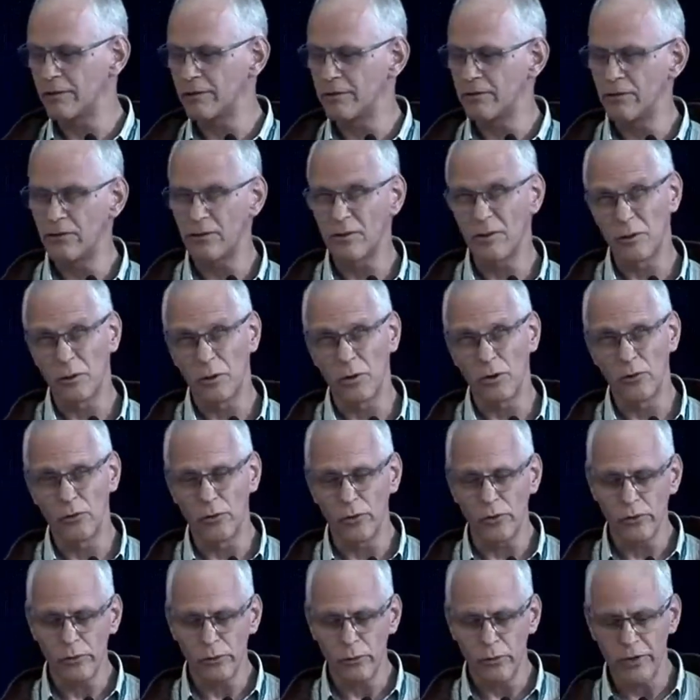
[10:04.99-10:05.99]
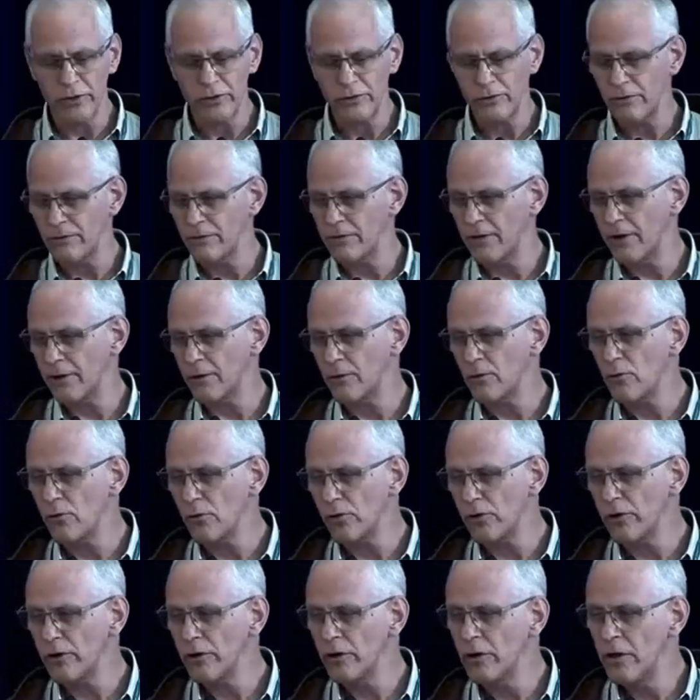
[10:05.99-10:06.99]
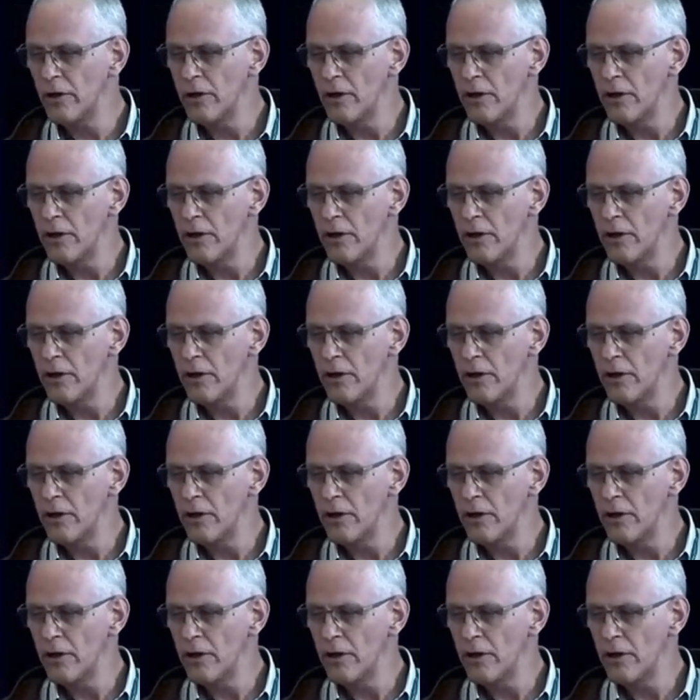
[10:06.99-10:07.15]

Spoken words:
just a little northwest of that corner.